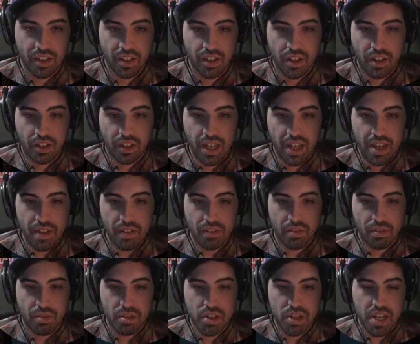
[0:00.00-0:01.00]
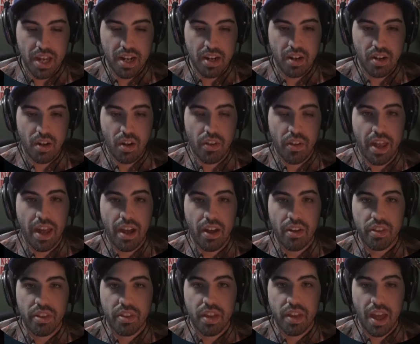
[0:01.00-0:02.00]
Okay, reset all the
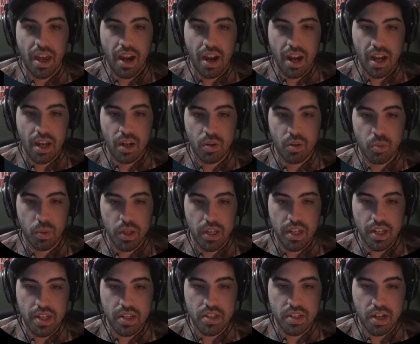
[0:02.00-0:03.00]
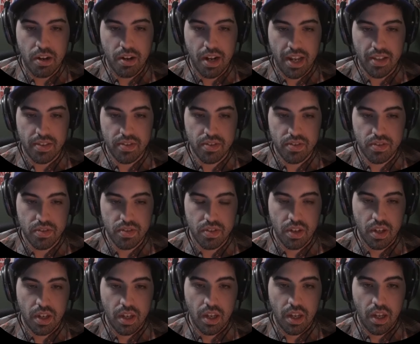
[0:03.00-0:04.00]
health, and we Stair Dance.
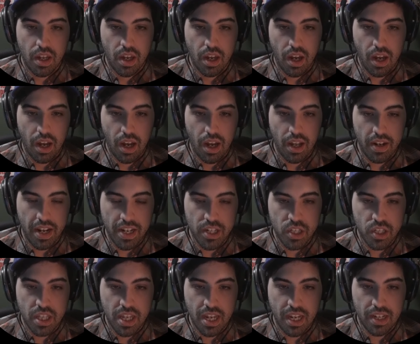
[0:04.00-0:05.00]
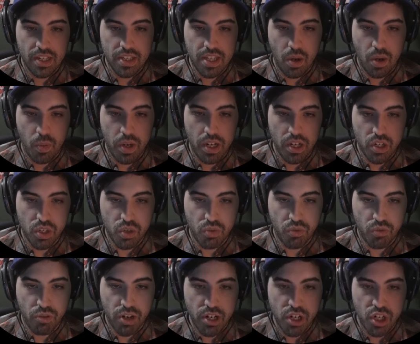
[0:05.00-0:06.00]
Nice thing is that we can just
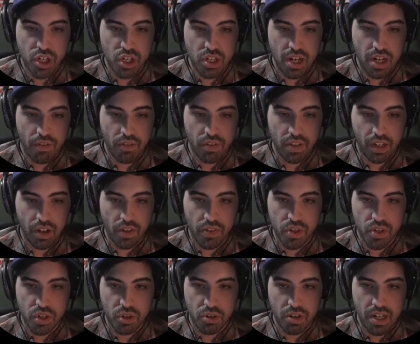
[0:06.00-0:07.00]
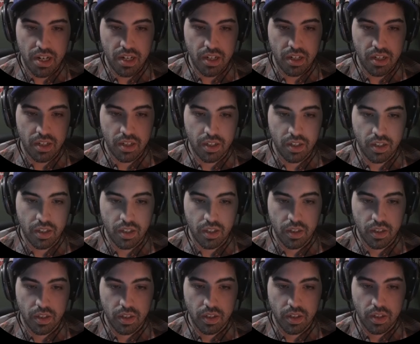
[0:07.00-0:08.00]
fridge everything on the screen.
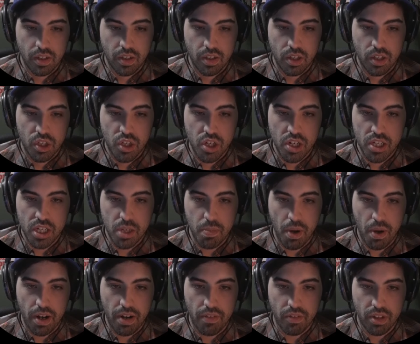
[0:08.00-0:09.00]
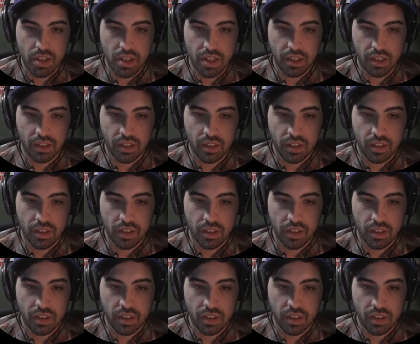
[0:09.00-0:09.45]
Just about everything.